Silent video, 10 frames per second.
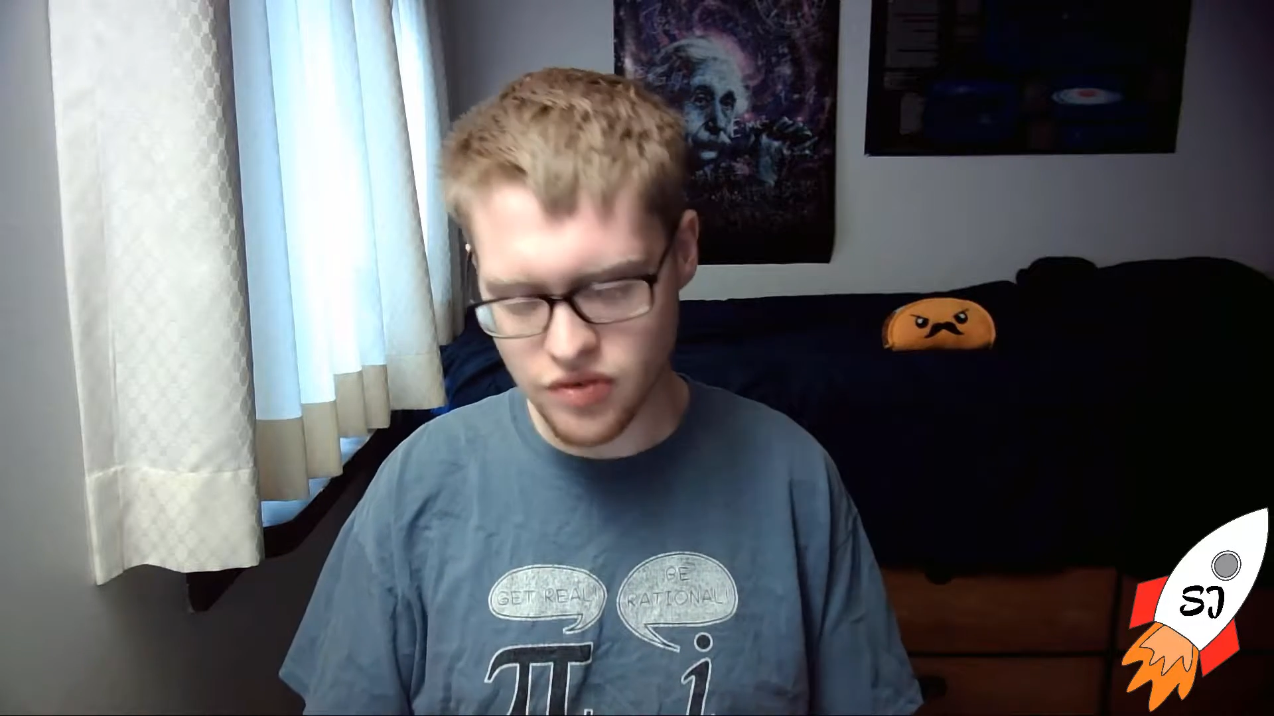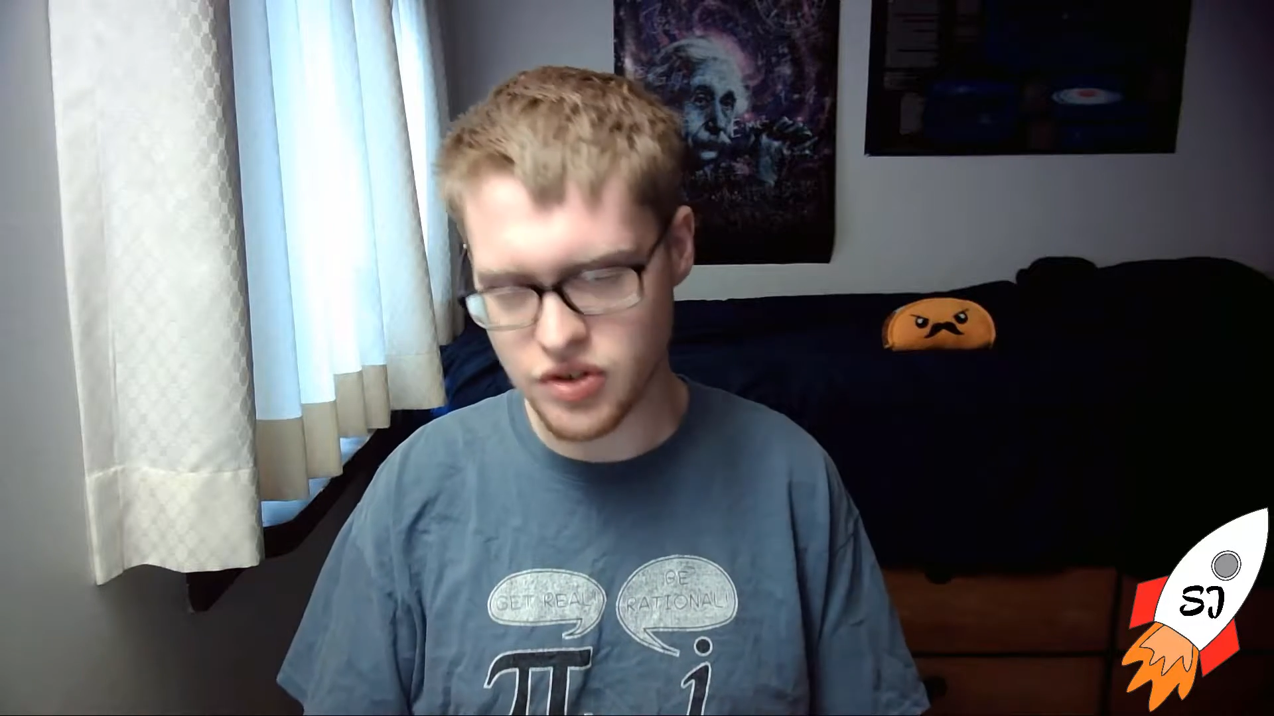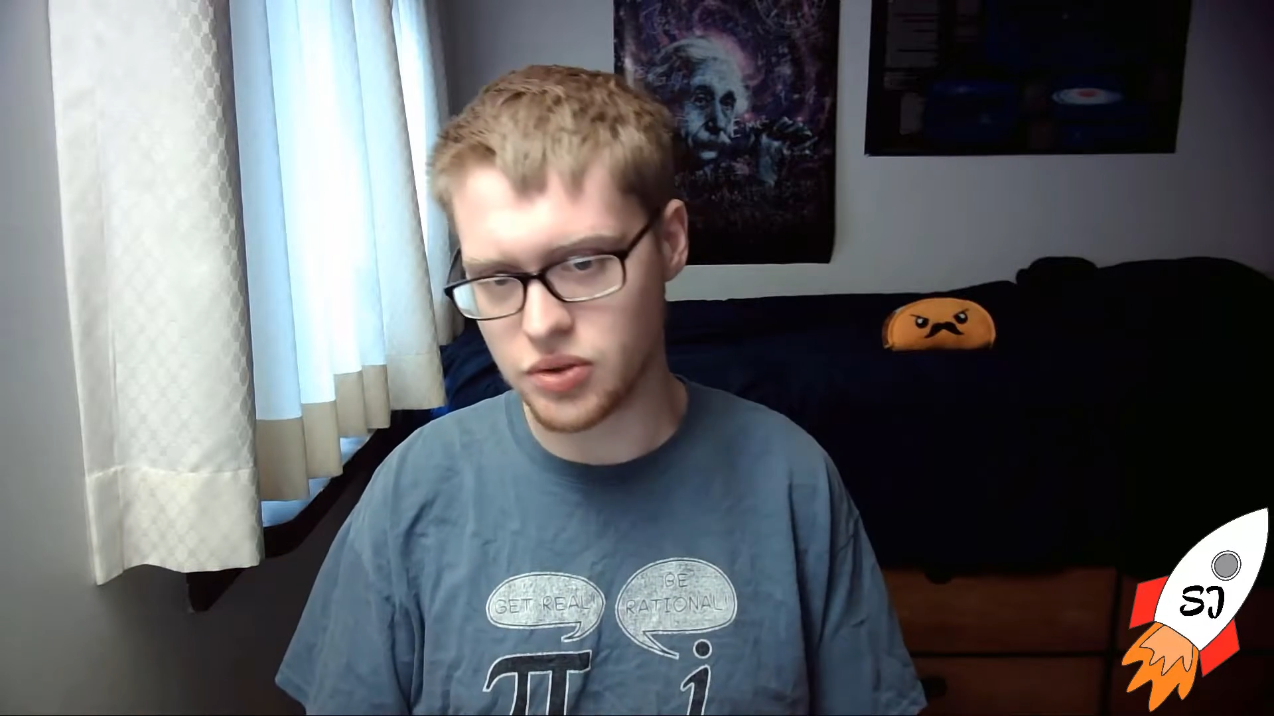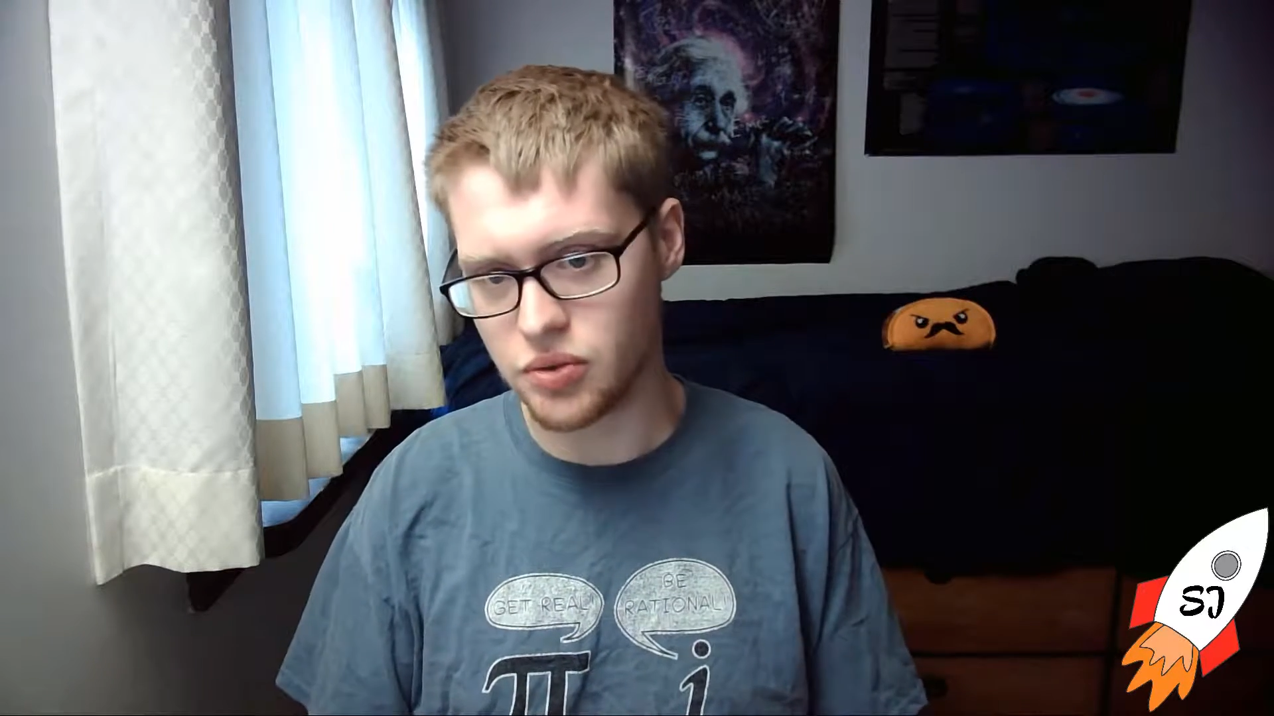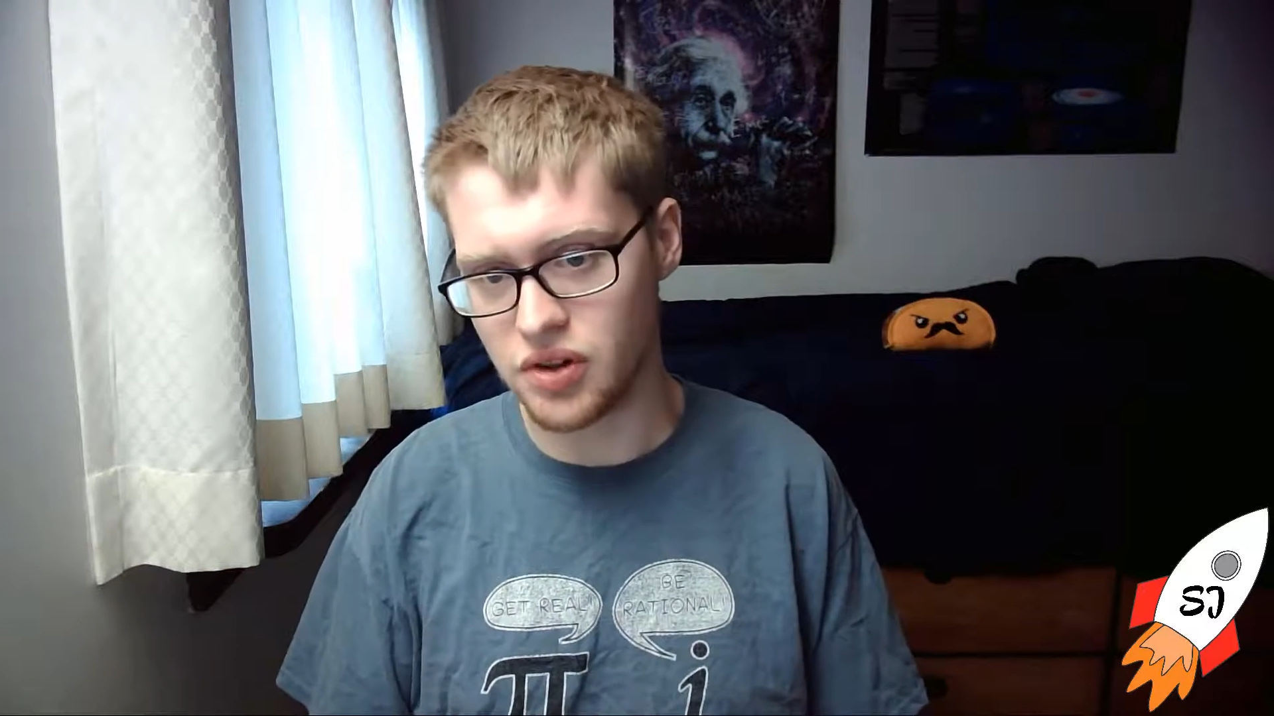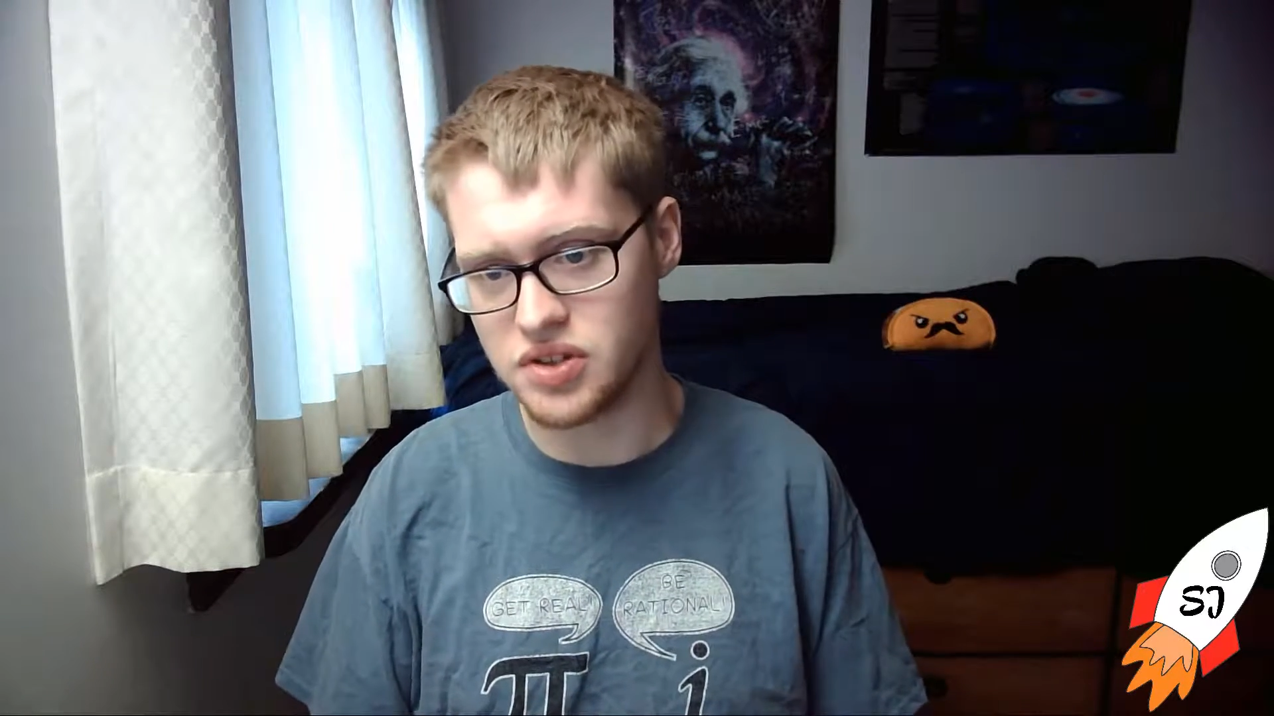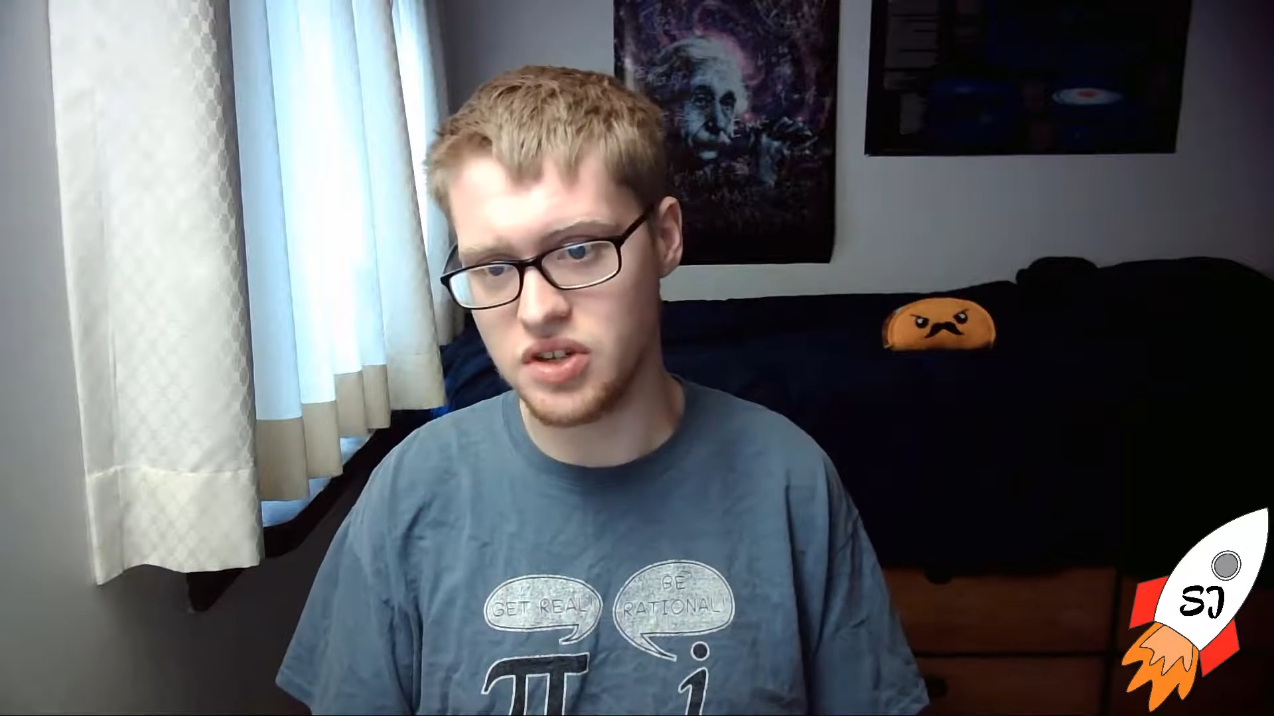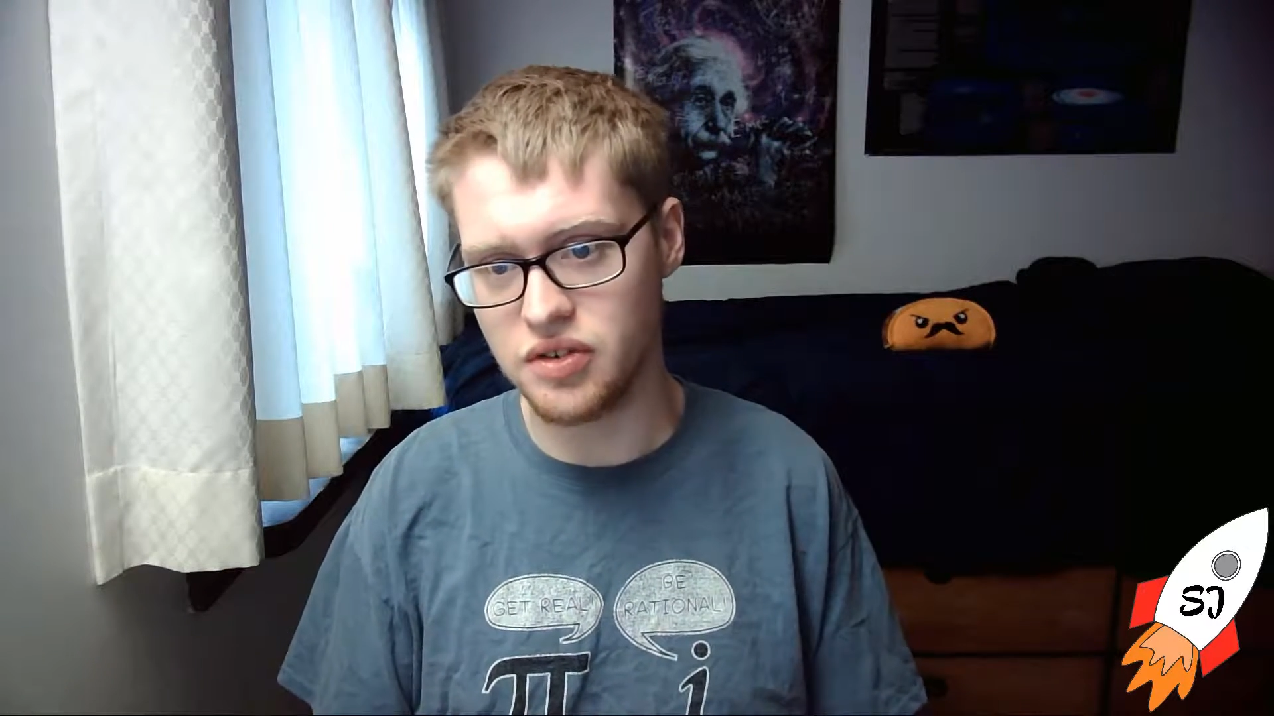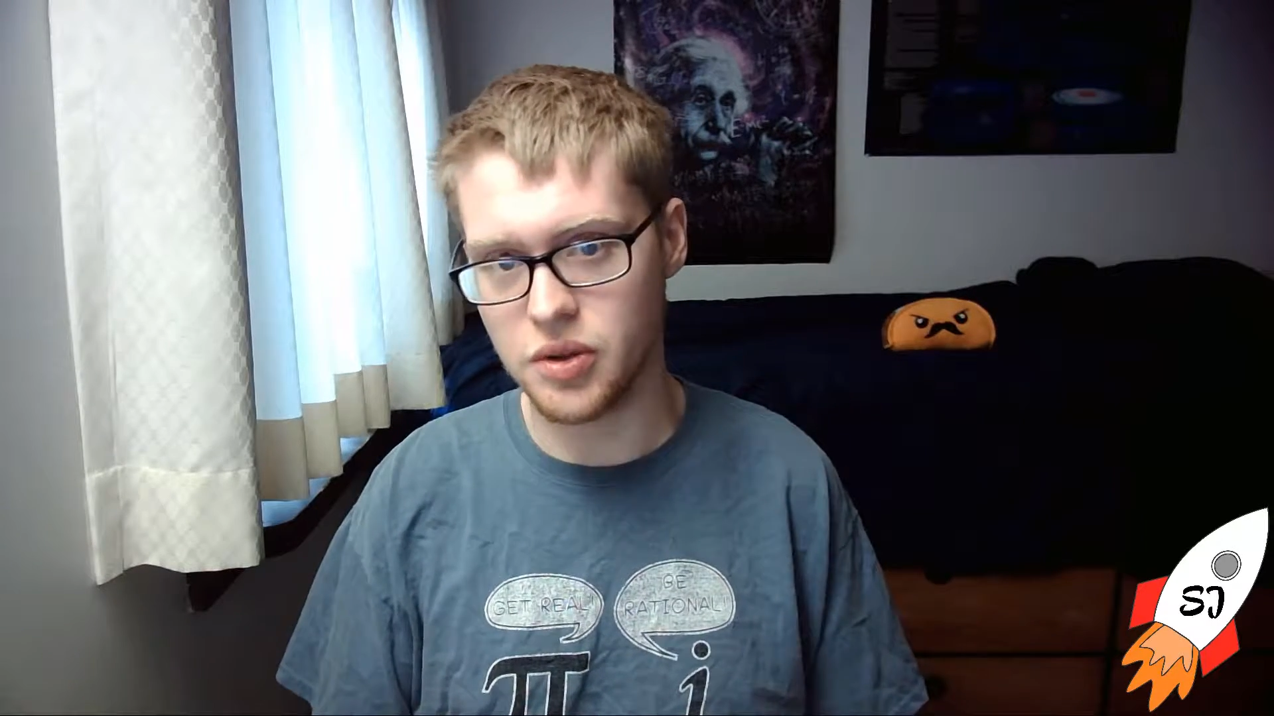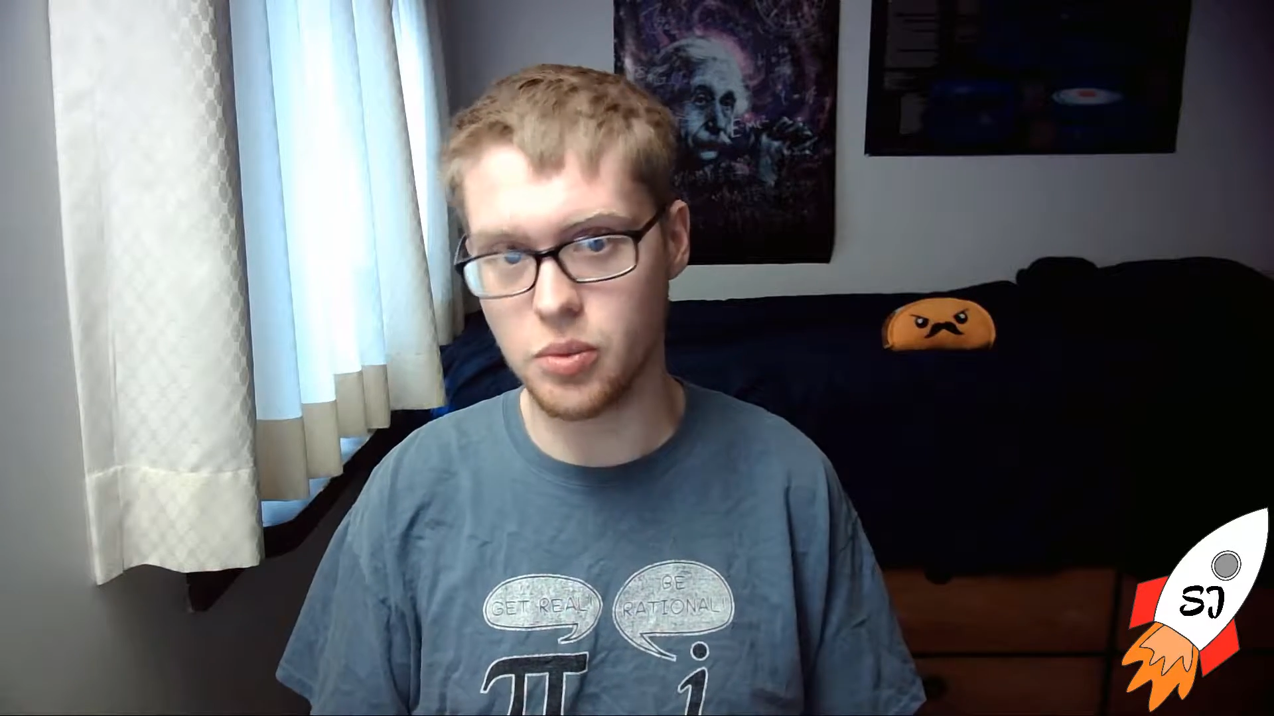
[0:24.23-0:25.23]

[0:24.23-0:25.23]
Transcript: general relativity,